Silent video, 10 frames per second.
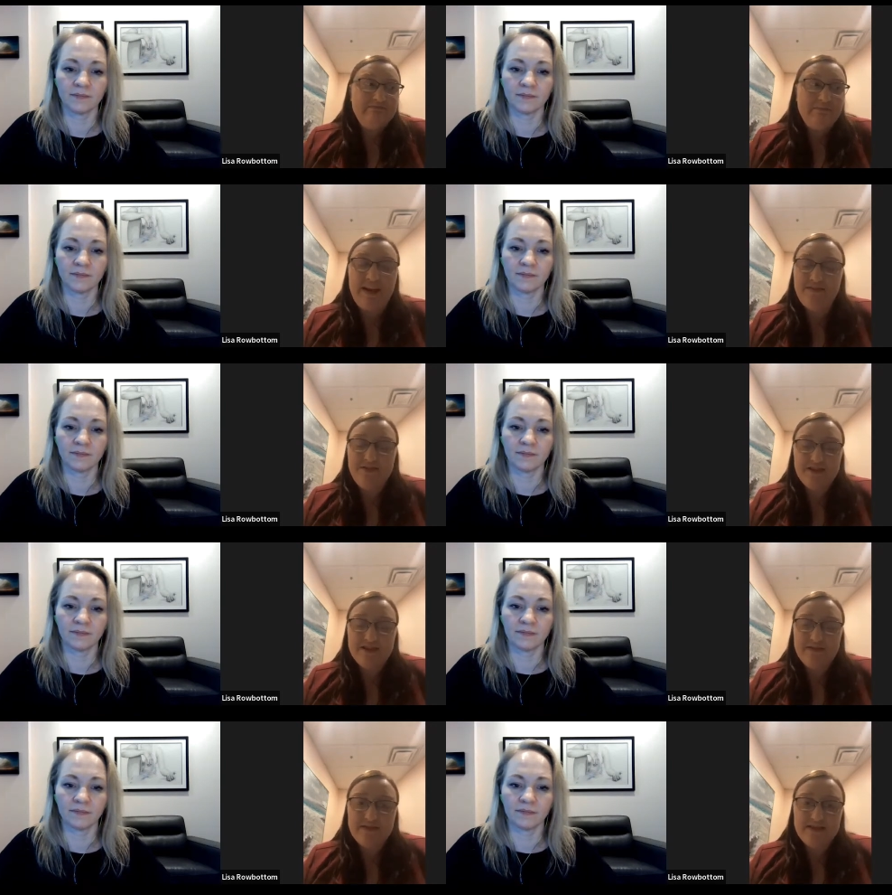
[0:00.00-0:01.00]
Speaker 1: life
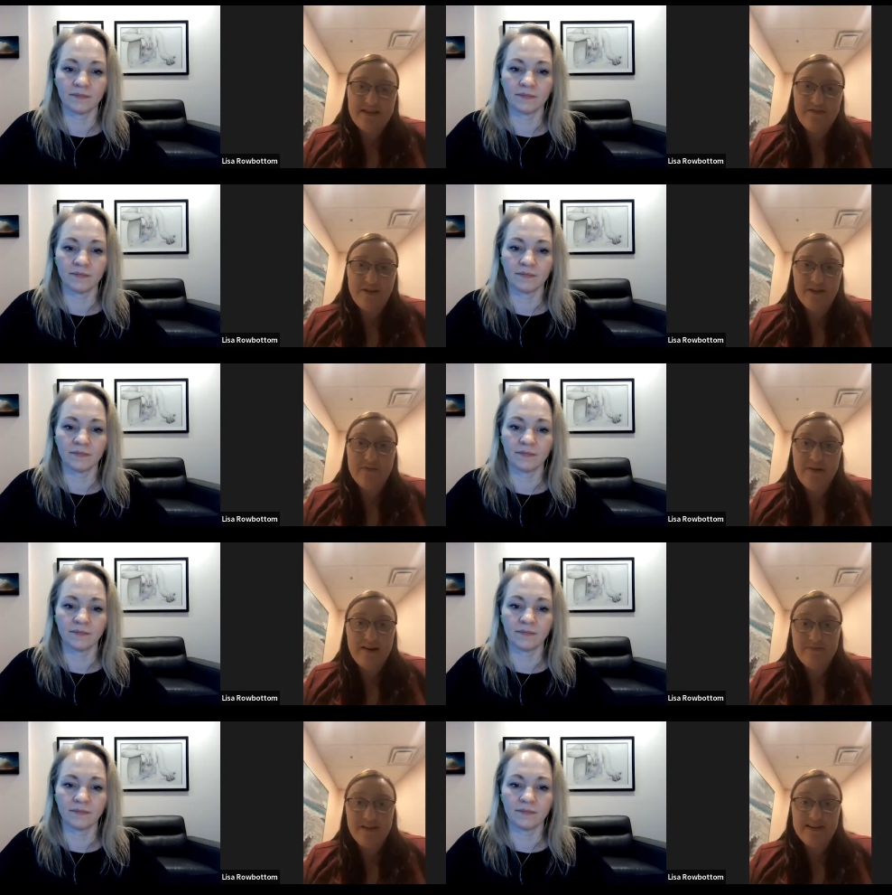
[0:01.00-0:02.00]
just seems to start falling
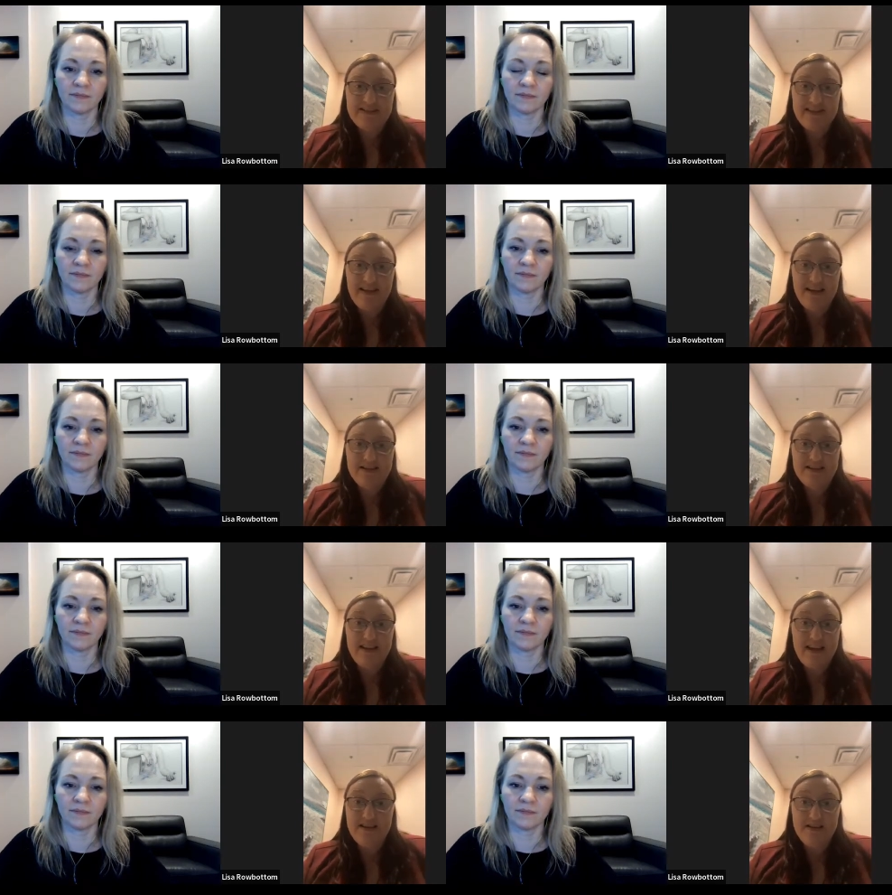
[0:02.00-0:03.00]
apart because they
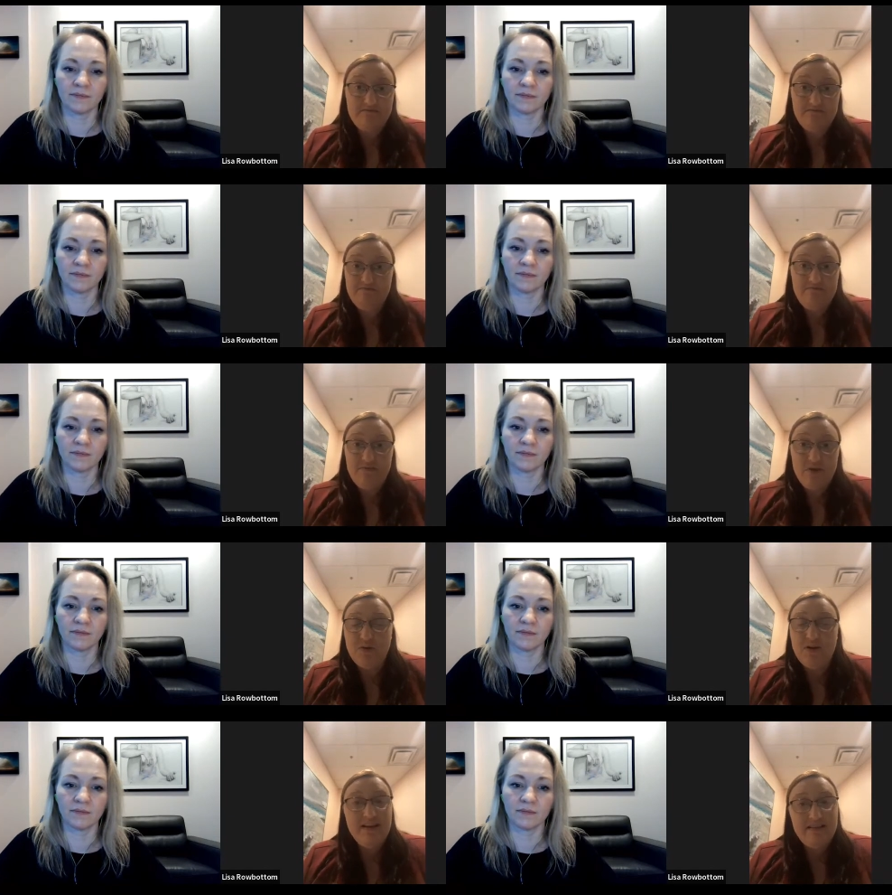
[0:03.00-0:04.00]
just can't
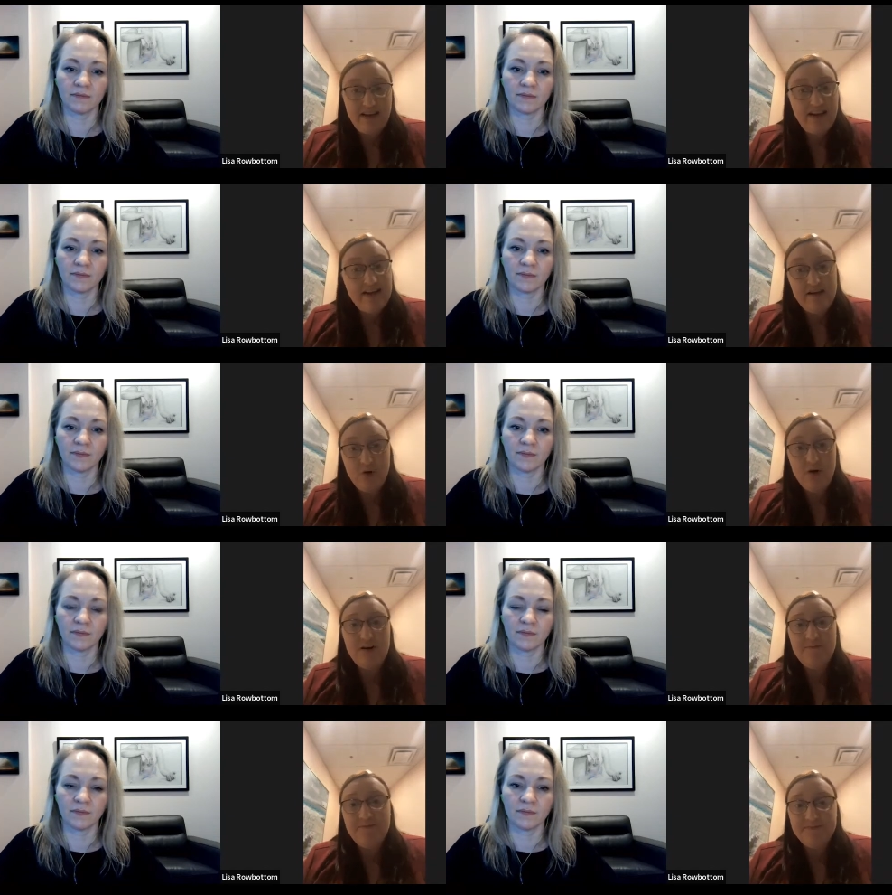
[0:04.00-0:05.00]
do anything
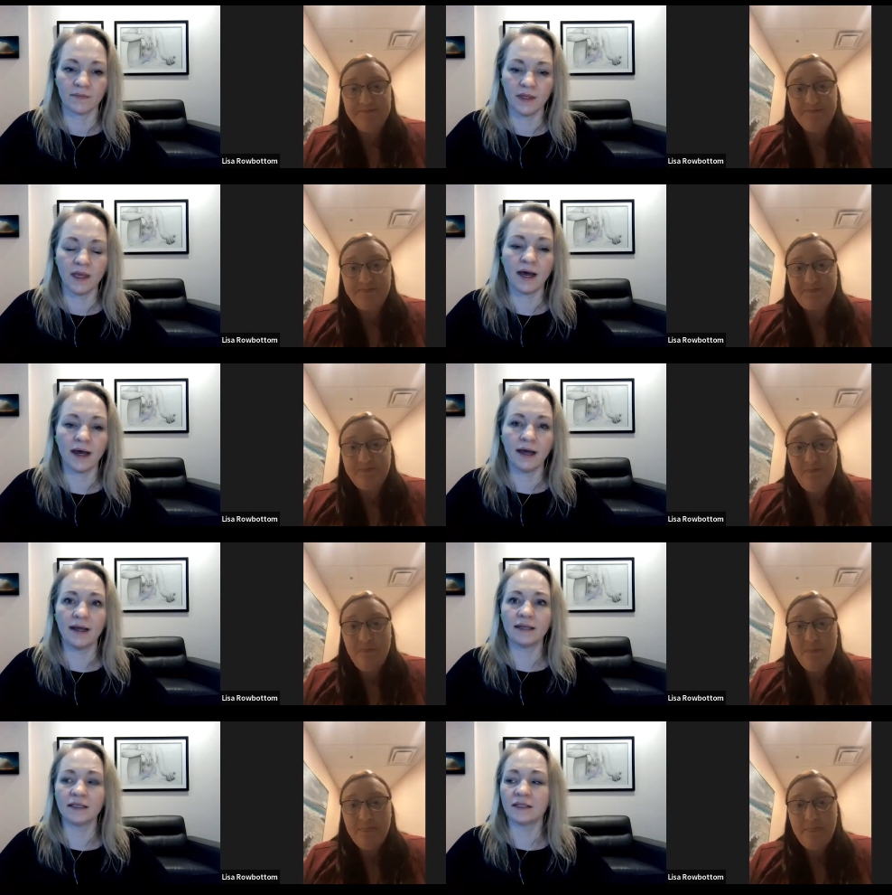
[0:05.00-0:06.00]
anymore
Speaker 2: yeah
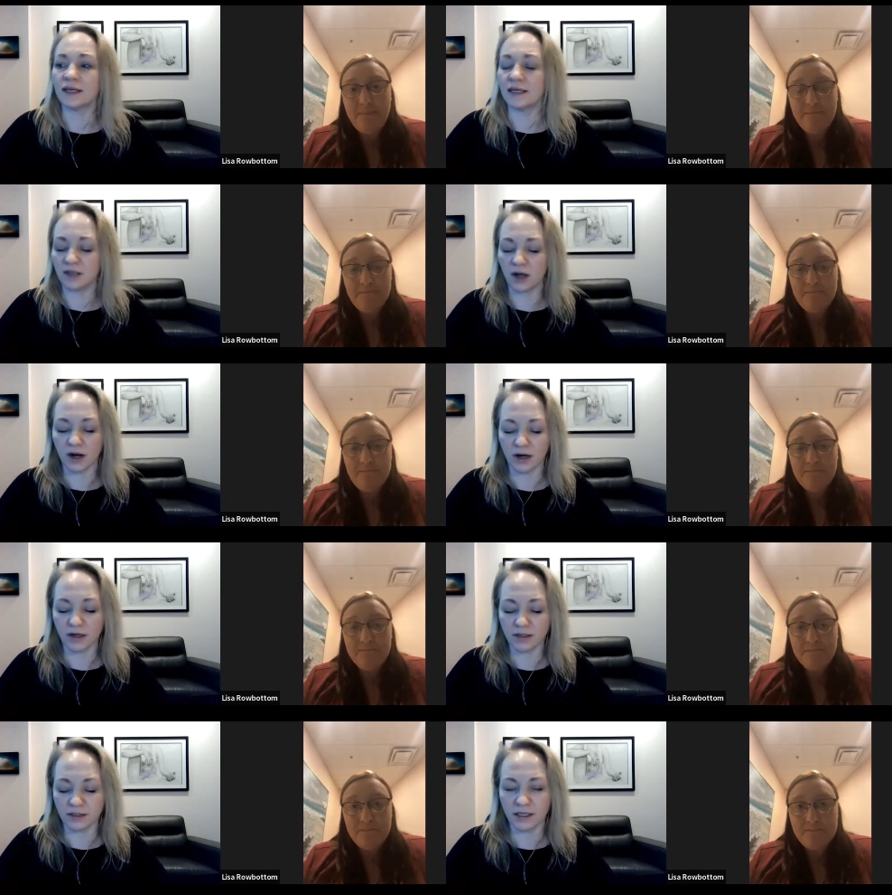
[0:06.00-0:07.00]
and it's it's
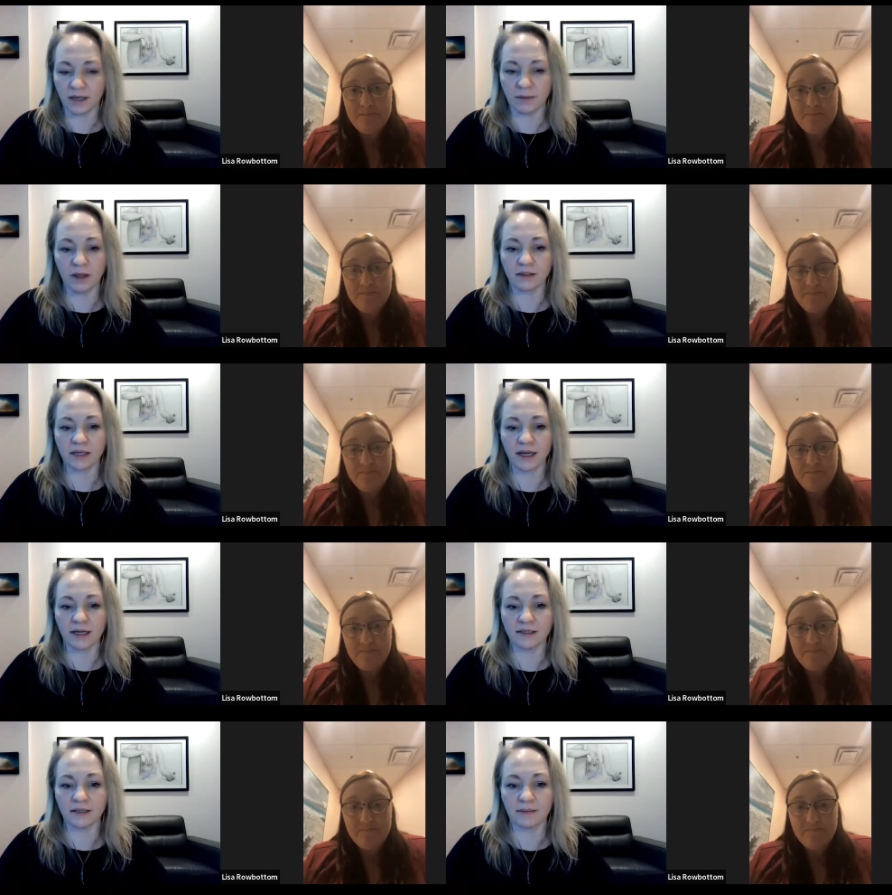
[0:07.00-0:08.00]
hard to come
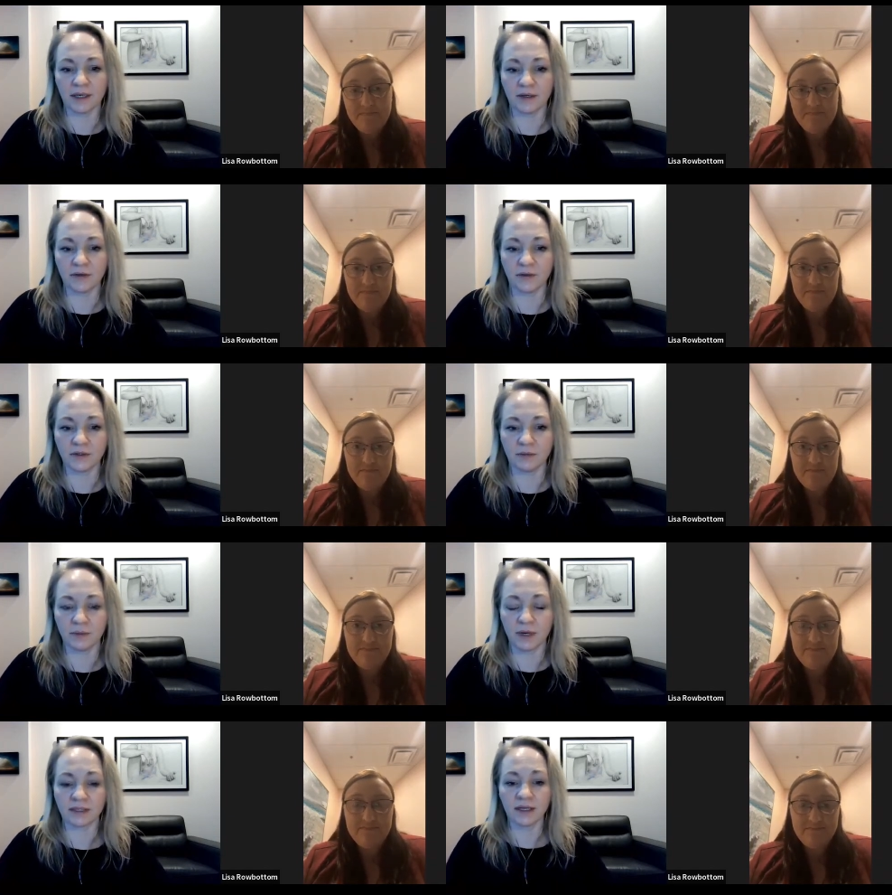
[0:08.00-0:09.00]
alongside of somebody who's
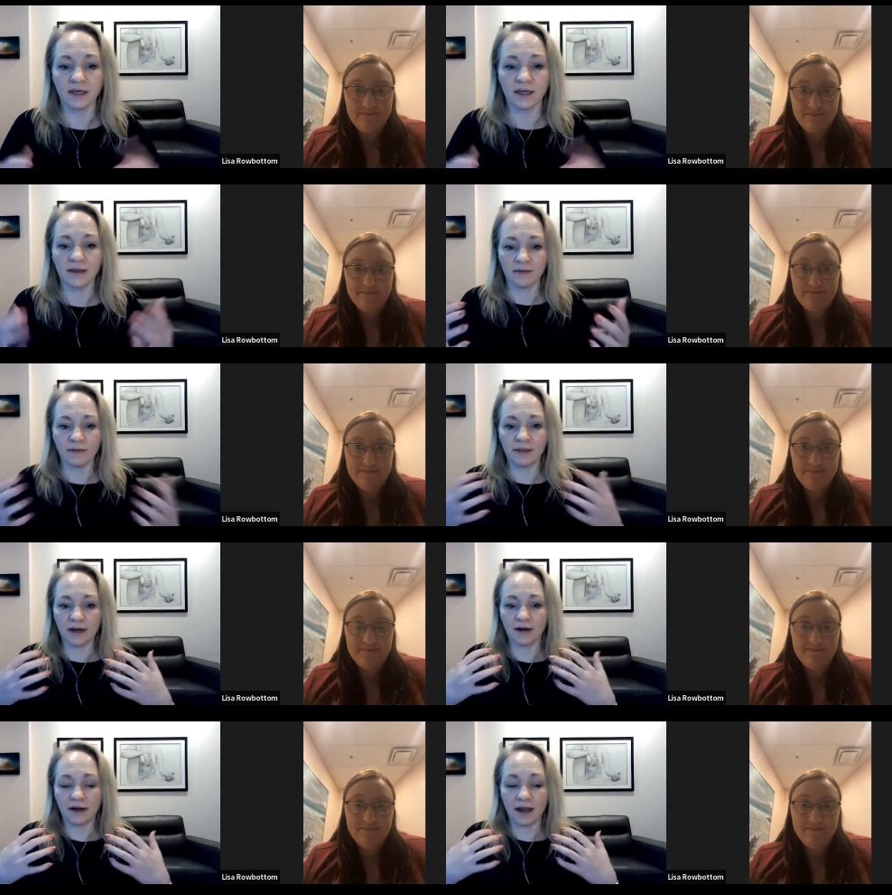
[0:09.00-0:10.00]
depressed
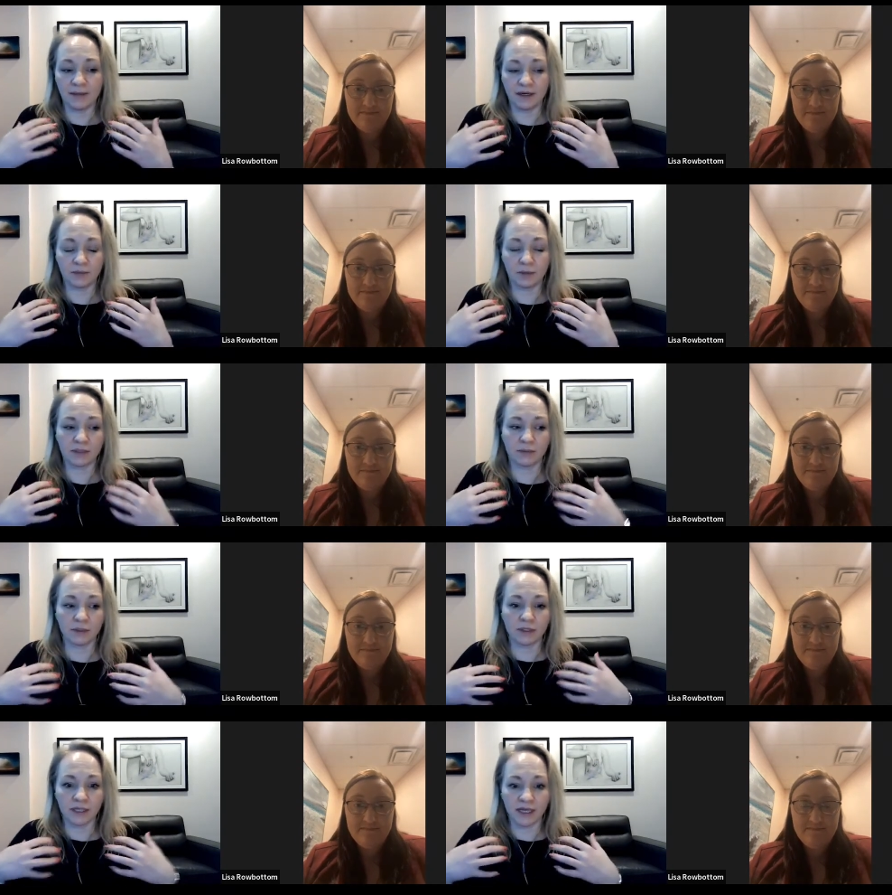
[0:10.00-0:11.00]
there i mean a depressed
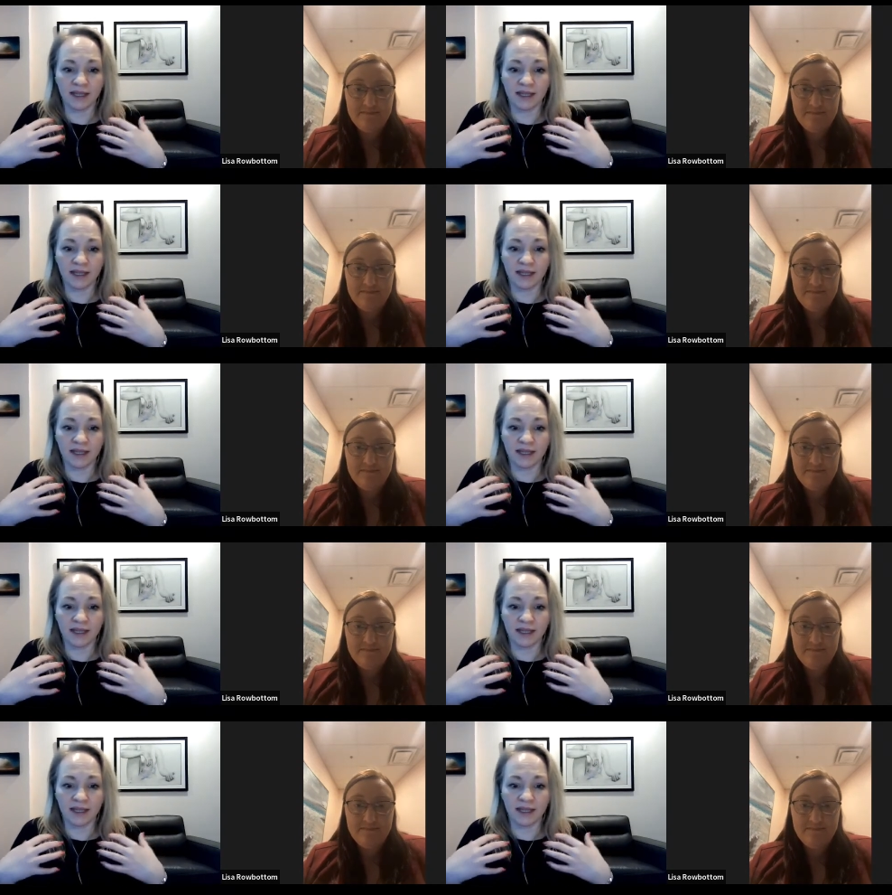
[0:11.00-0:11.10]
person i